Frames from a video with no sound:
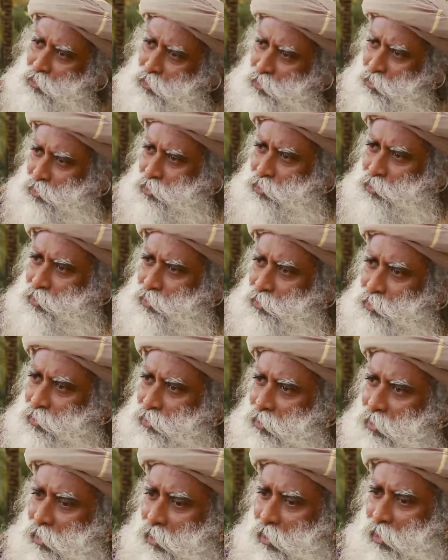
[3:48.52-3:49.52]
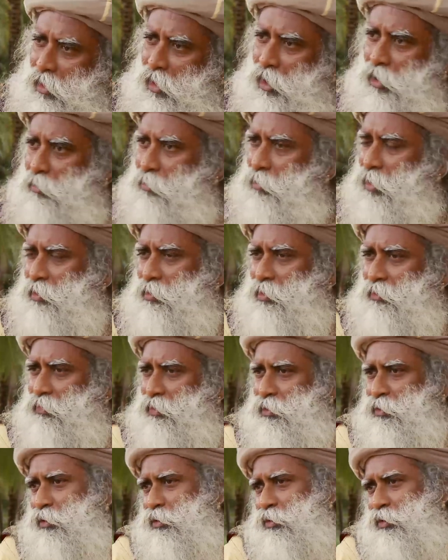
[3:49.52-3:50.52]
you could do, and maybe
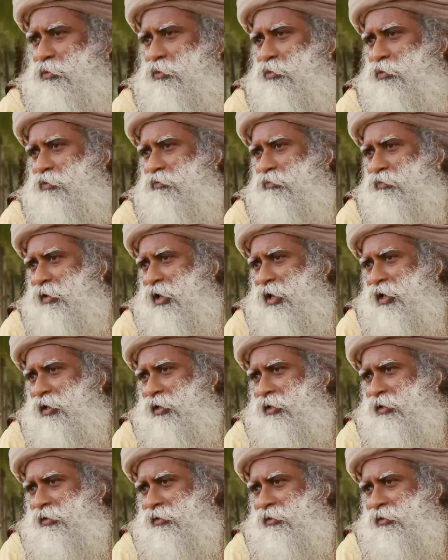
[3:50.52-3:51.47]
we don't know you could fly.